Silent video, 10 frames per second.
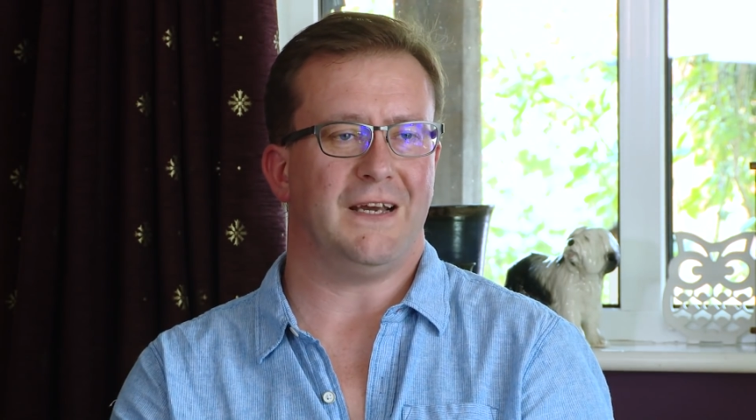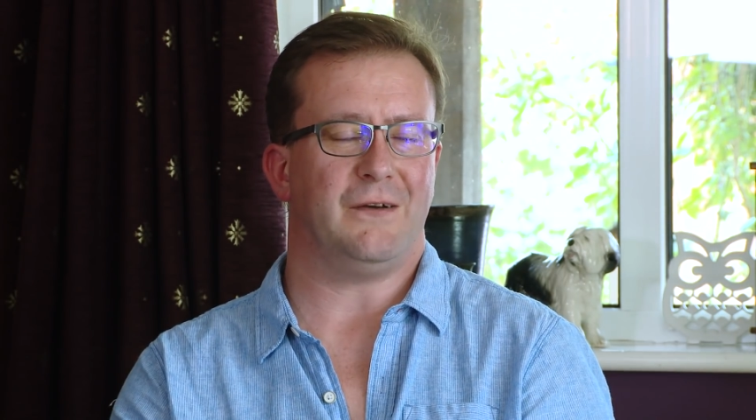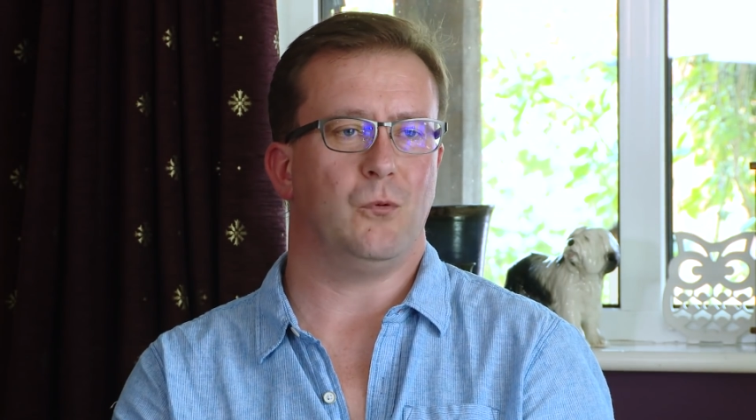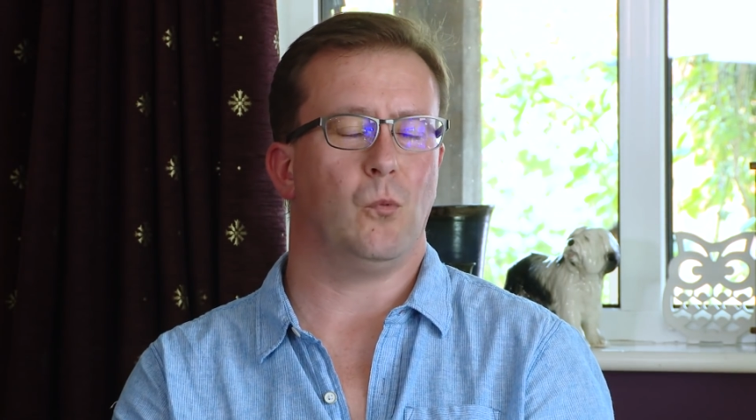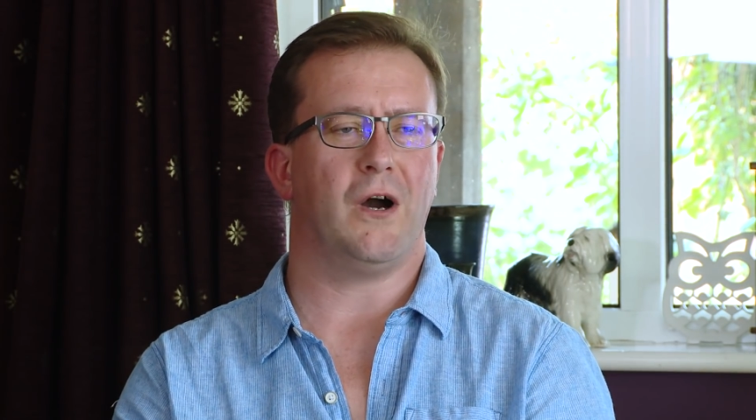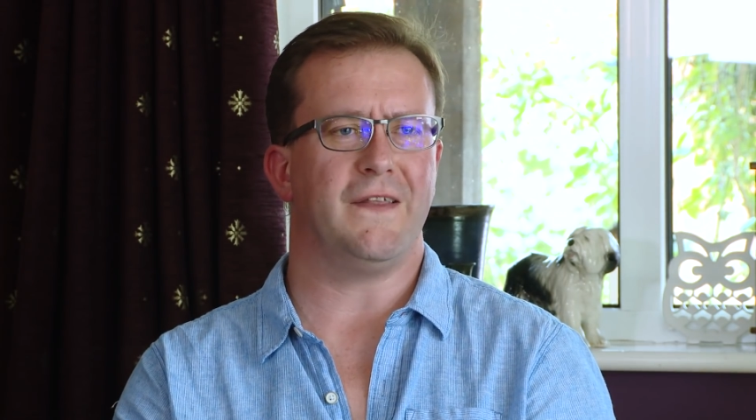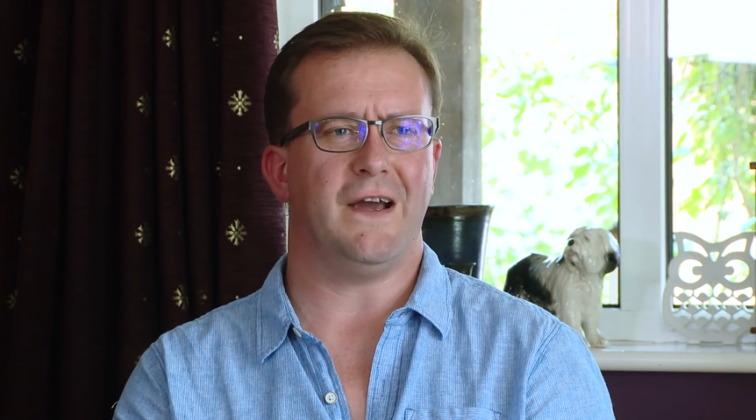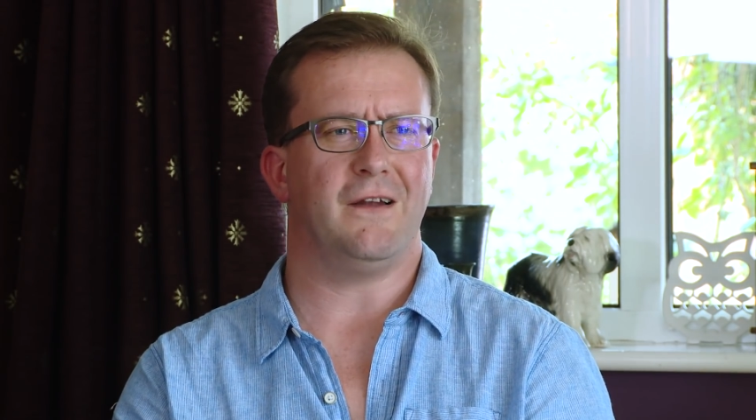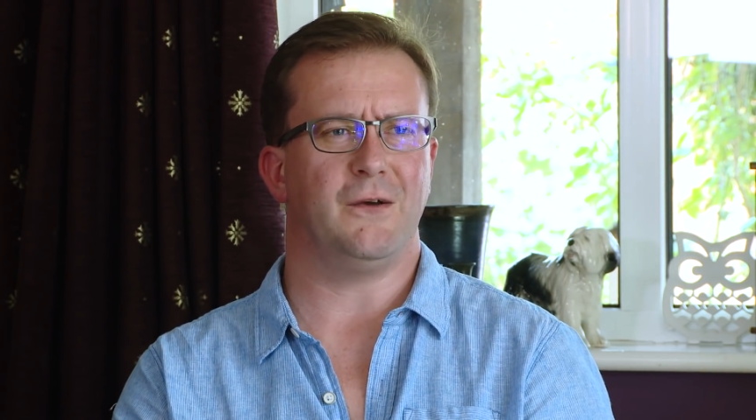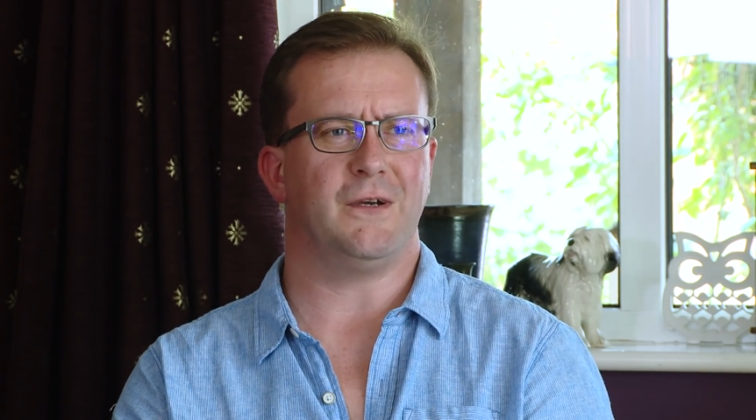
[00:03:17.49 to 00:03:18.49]
Why
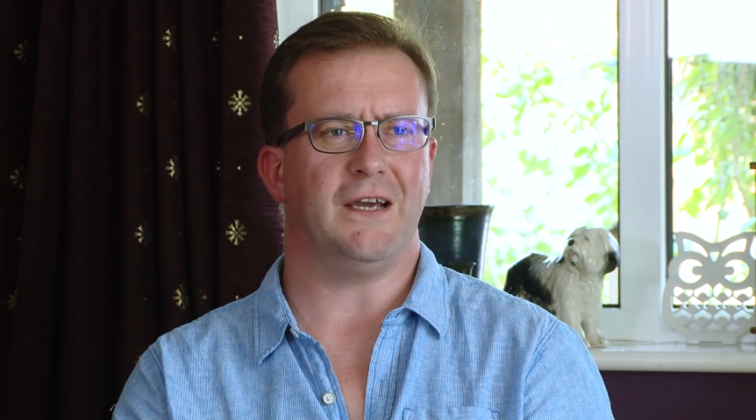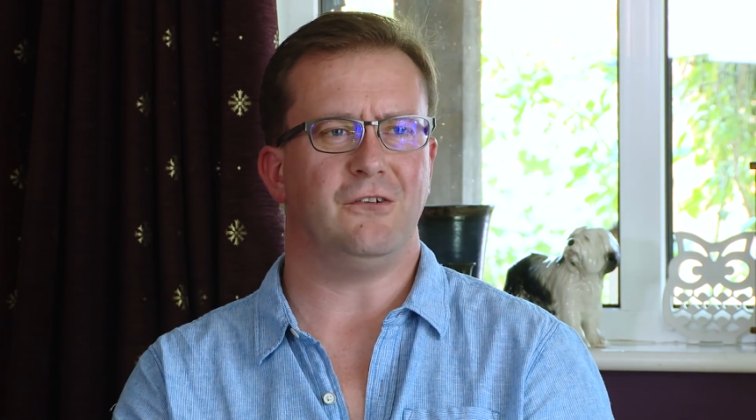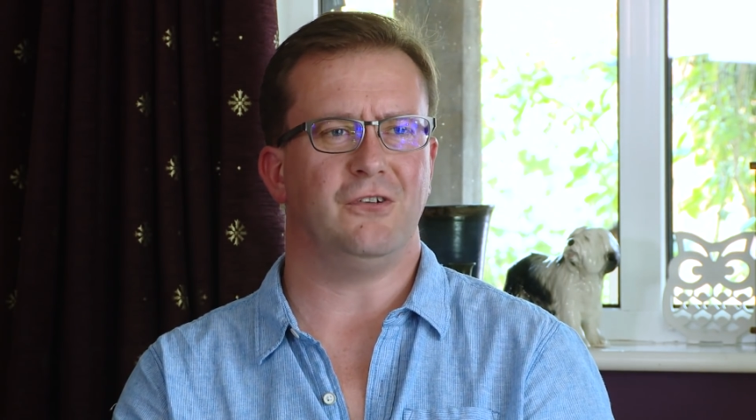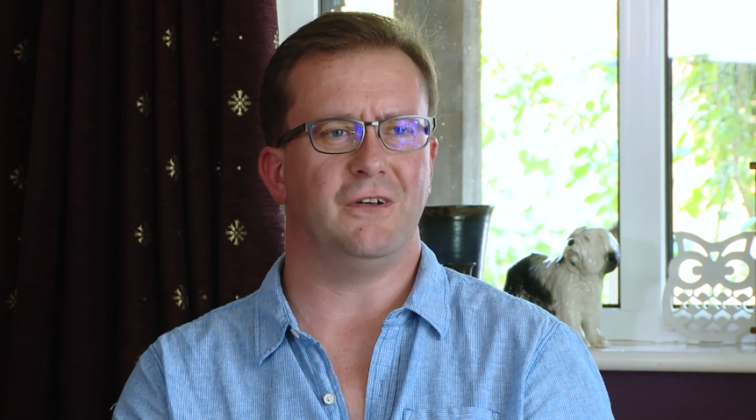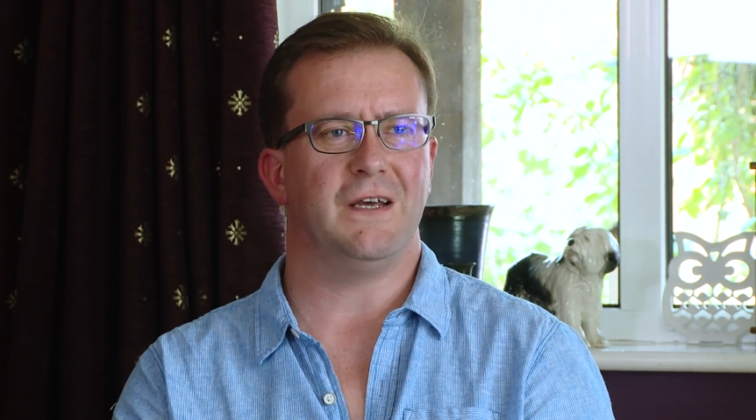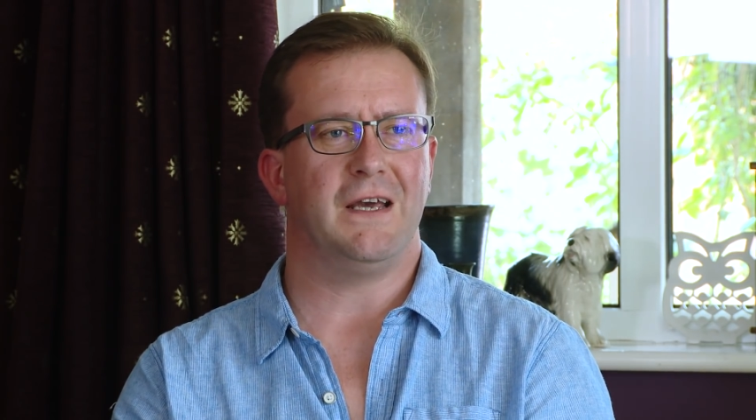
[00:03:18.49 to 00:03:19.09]
that location?